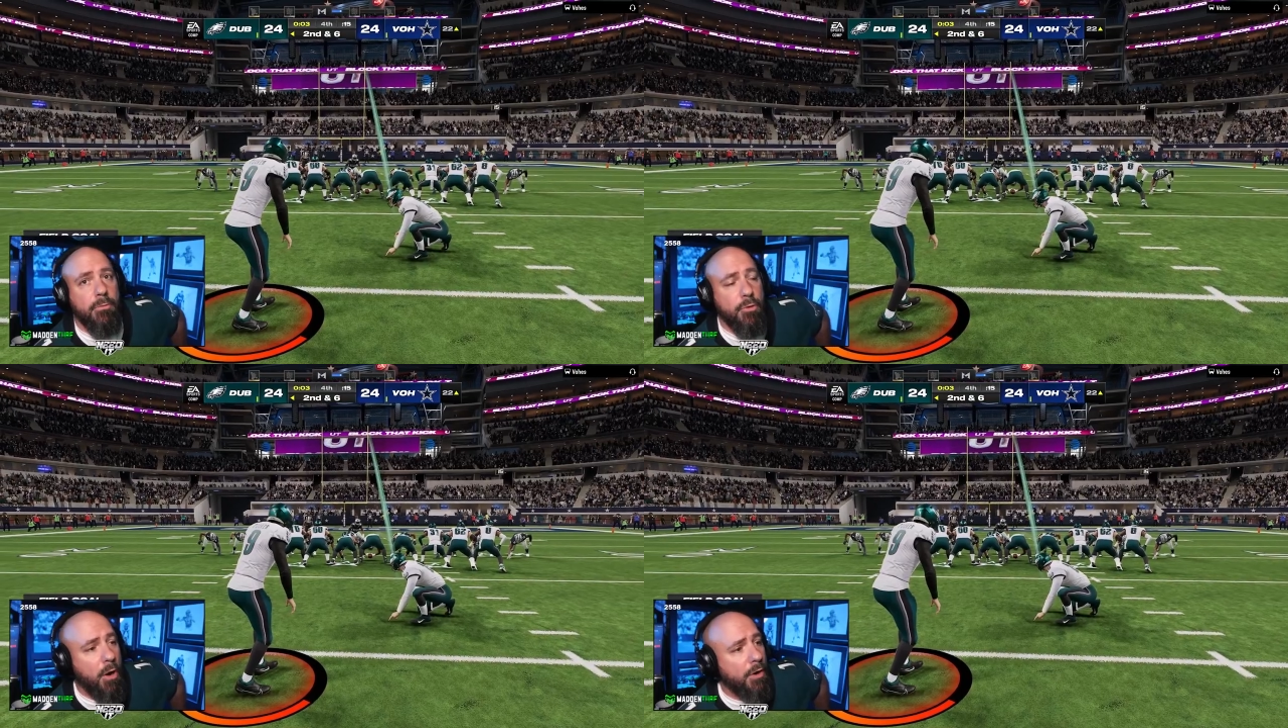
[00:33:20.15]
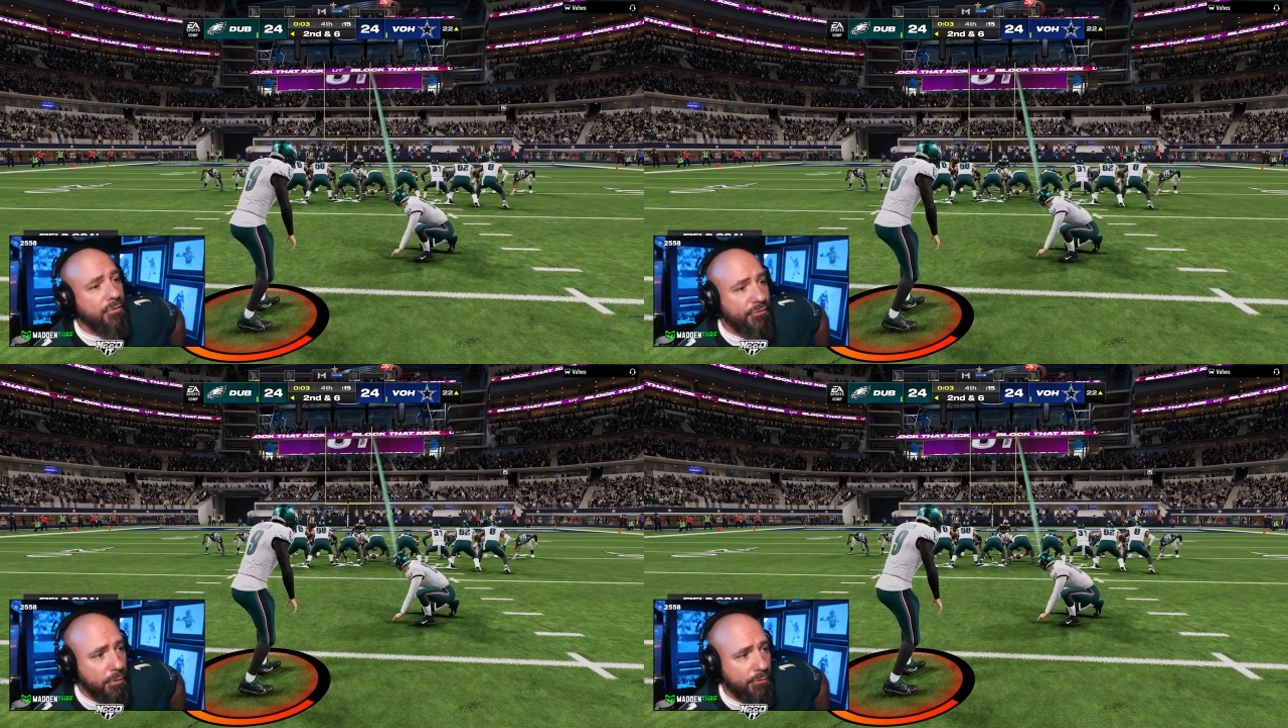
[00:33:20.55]
You are the
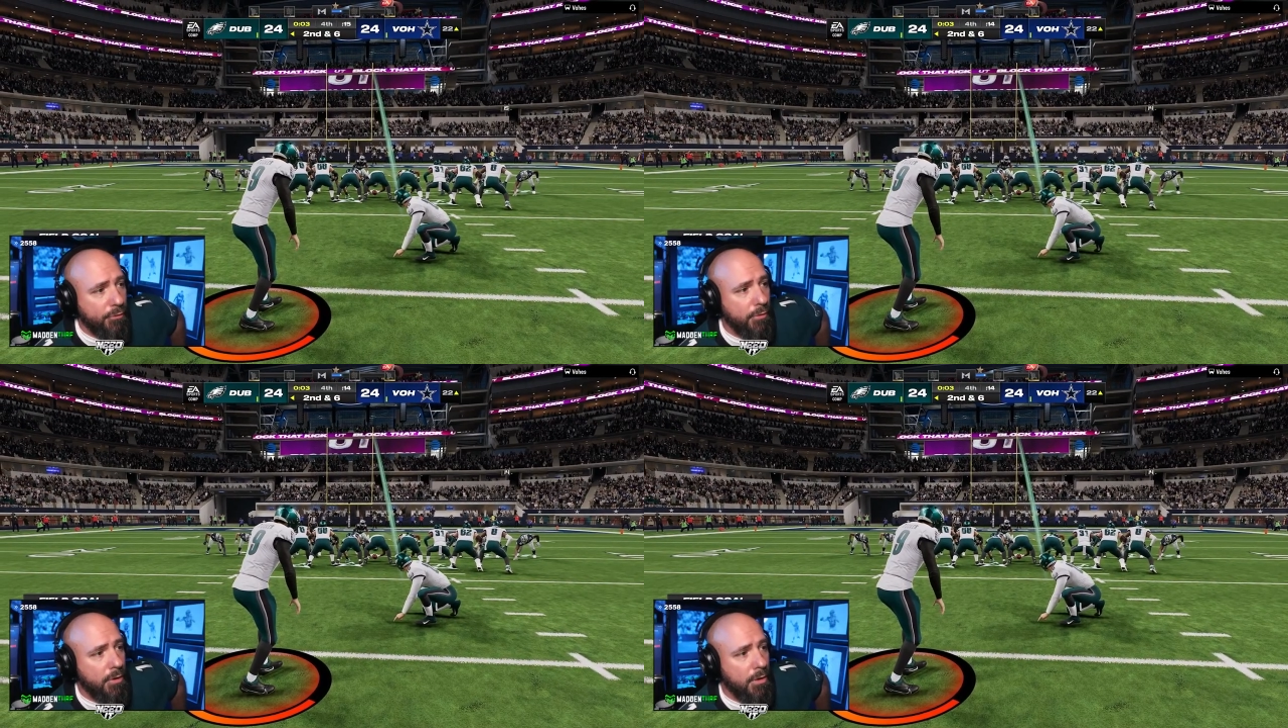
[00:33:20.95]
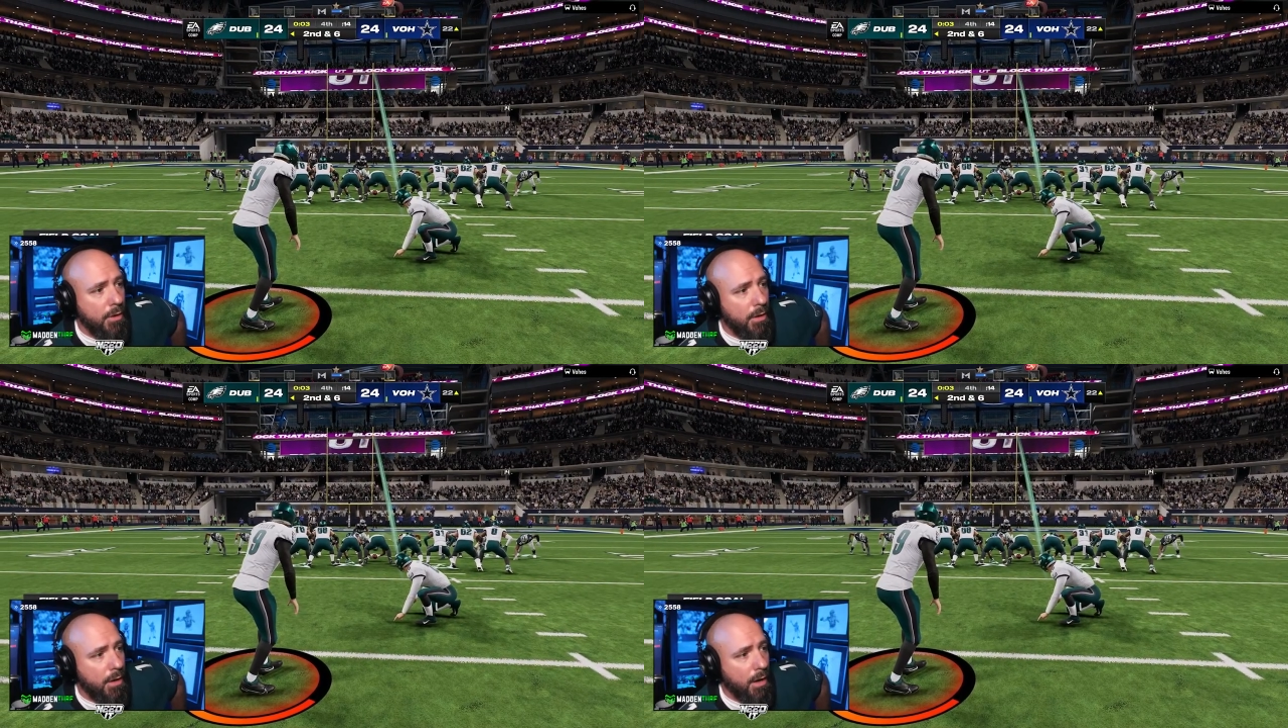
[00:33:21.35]
future
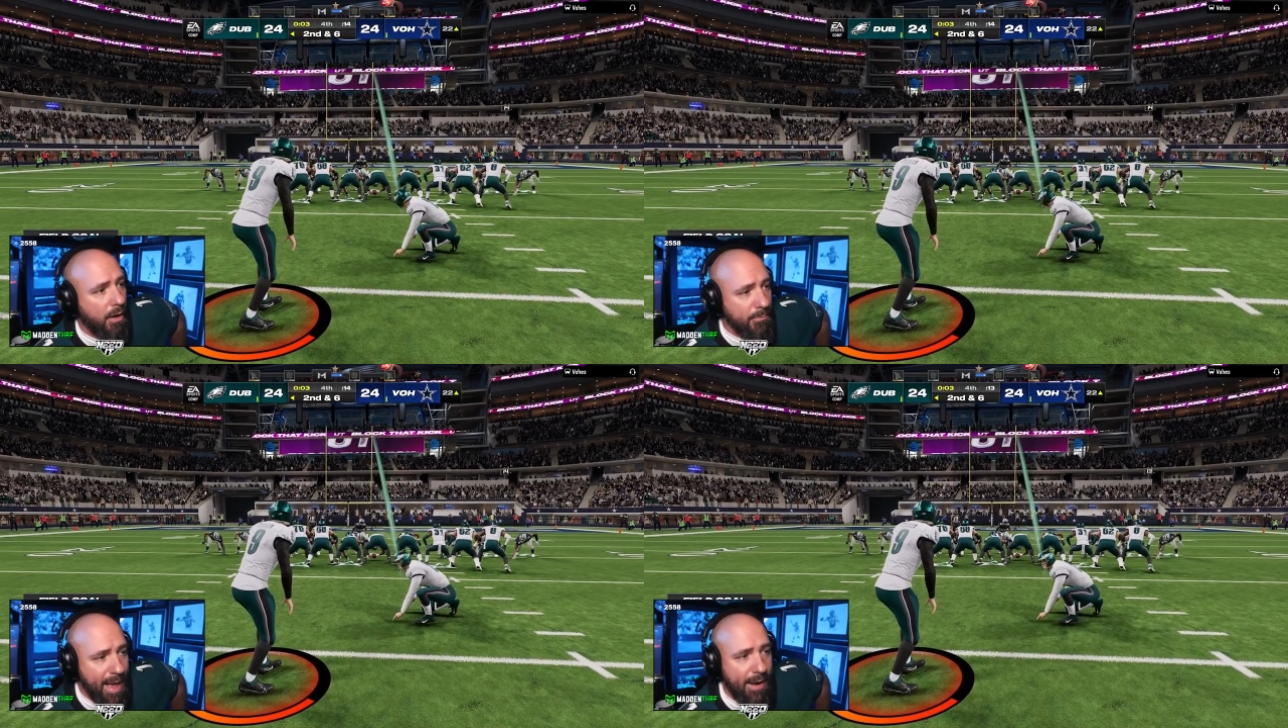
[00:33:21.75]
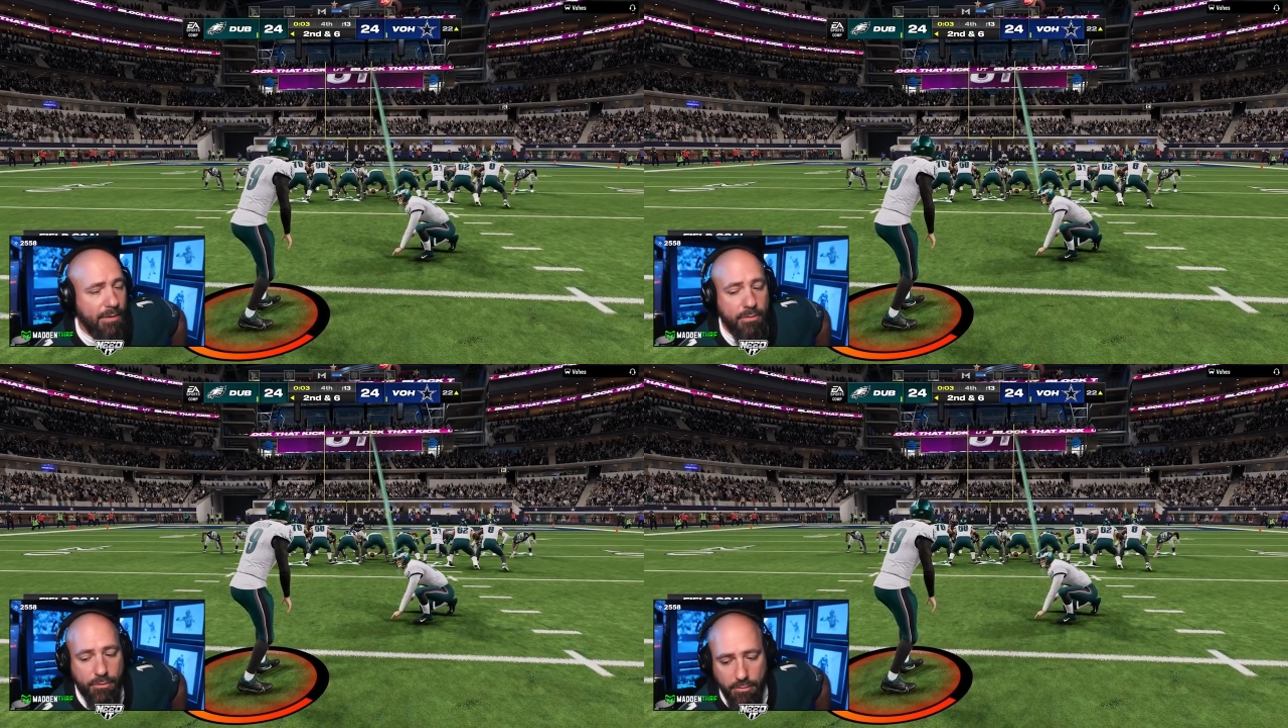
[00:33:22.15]
of
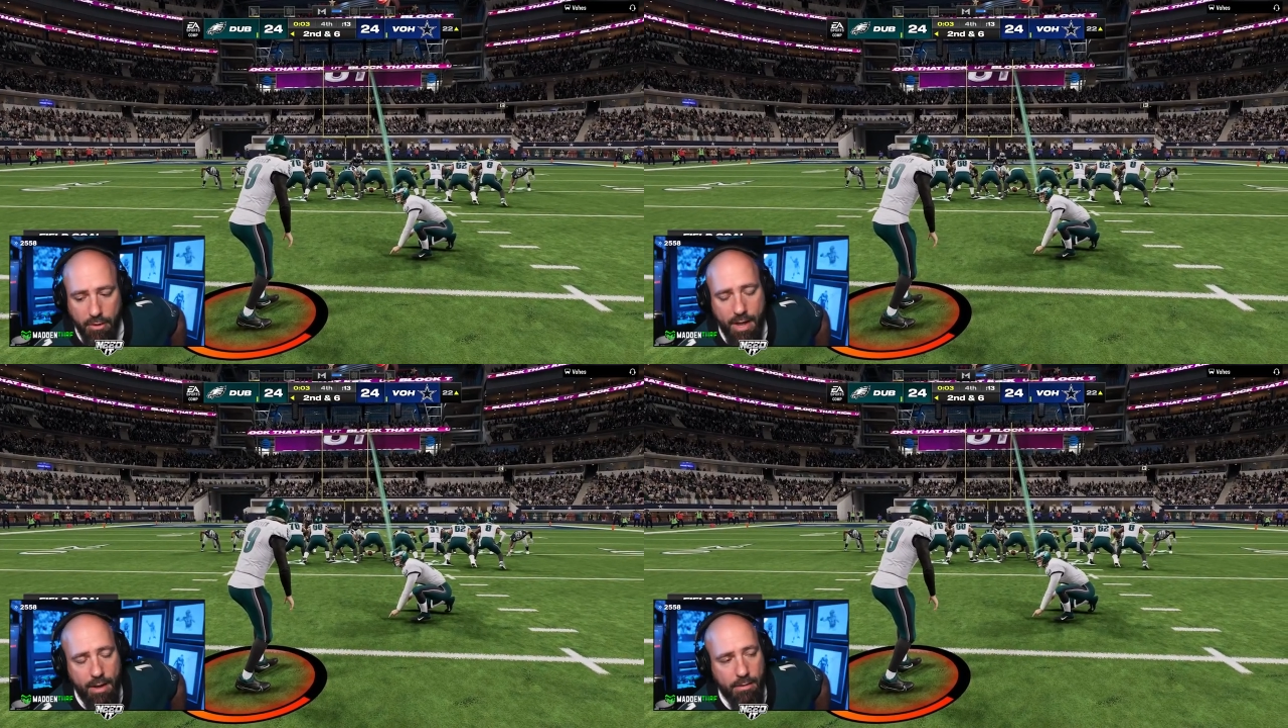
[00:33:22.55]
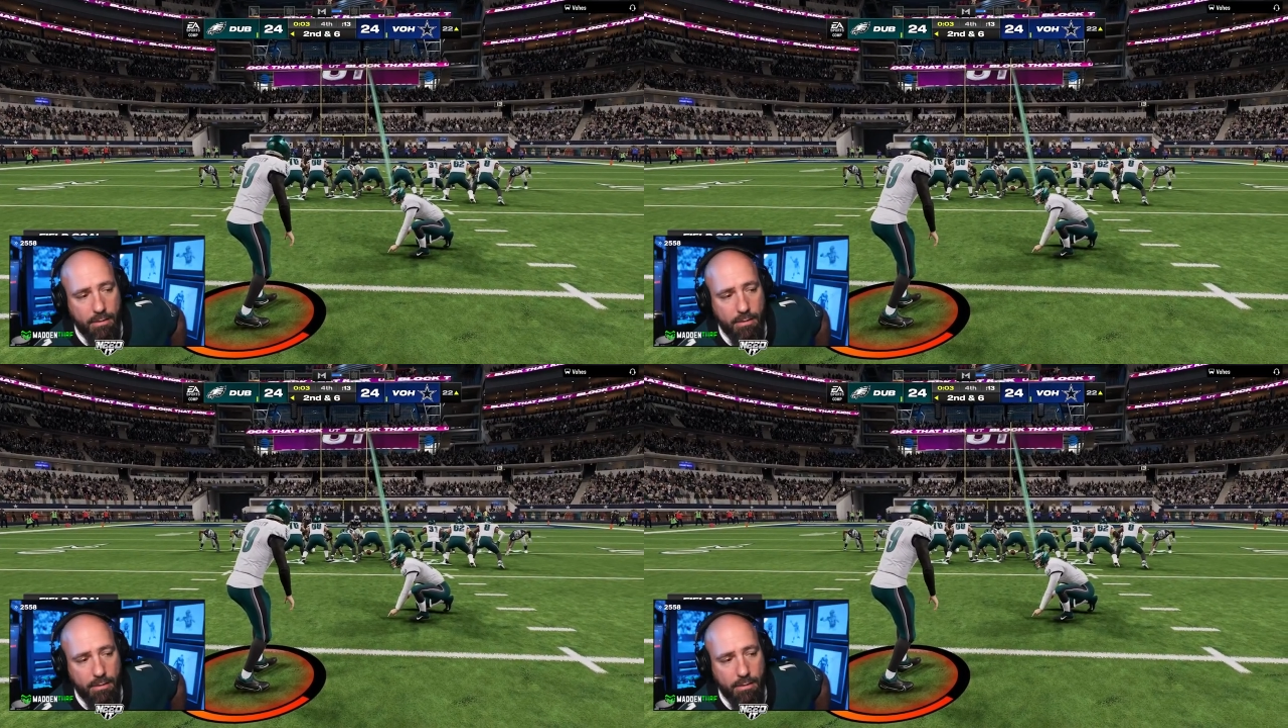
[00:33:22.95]
Madden. Do you know that?